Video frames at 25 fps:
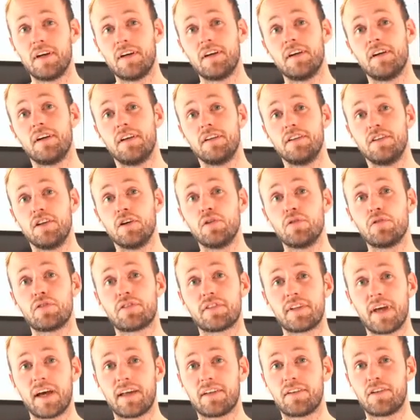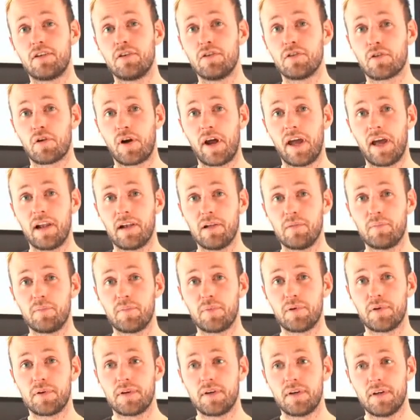Use that to your help
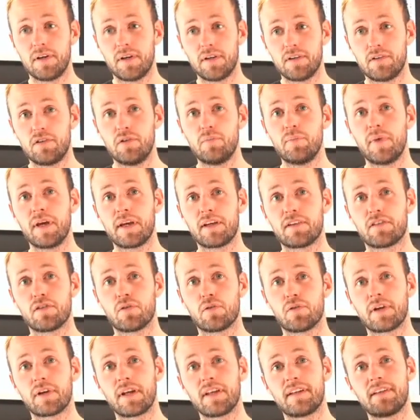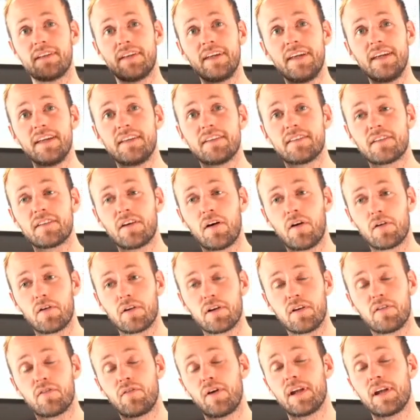to make sure that these are
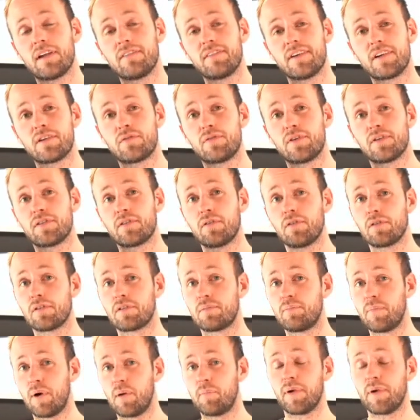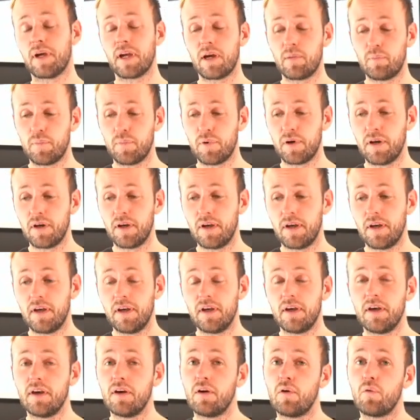the relevant results popping up.
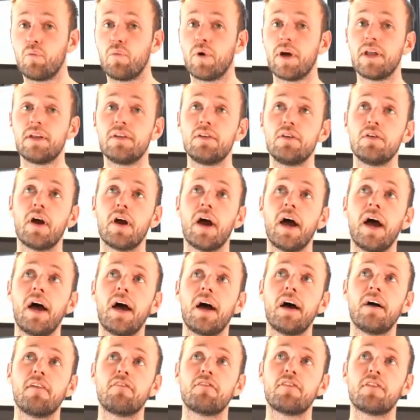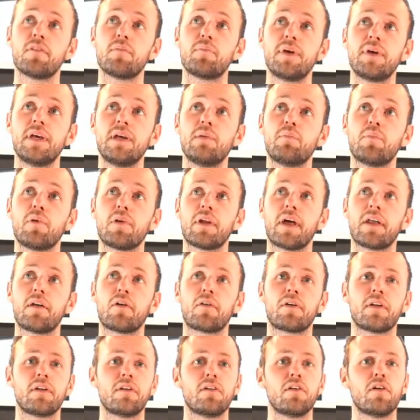When you have people that are
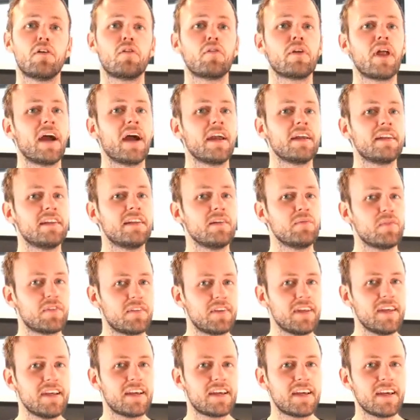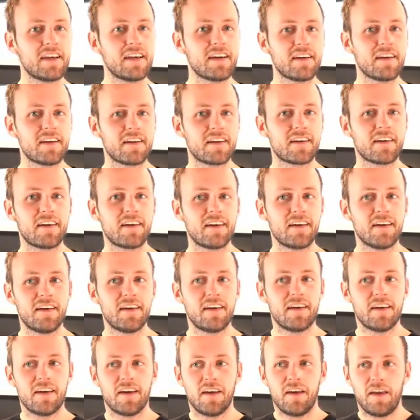the known item seeking,
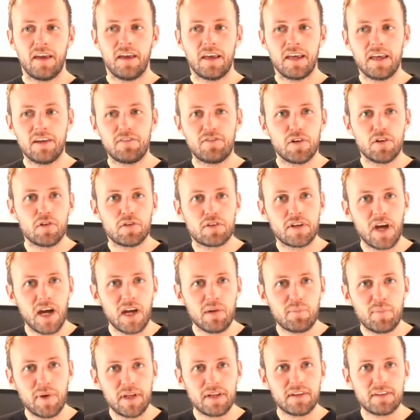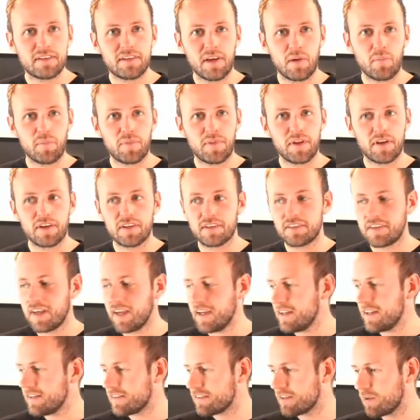if you type in something, say
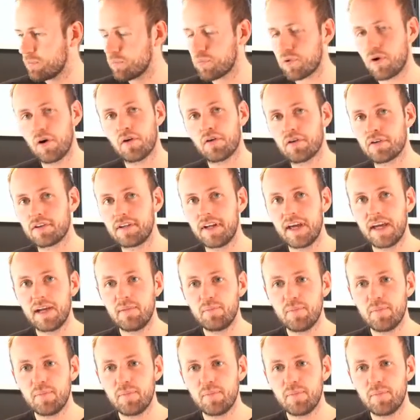it's a product name,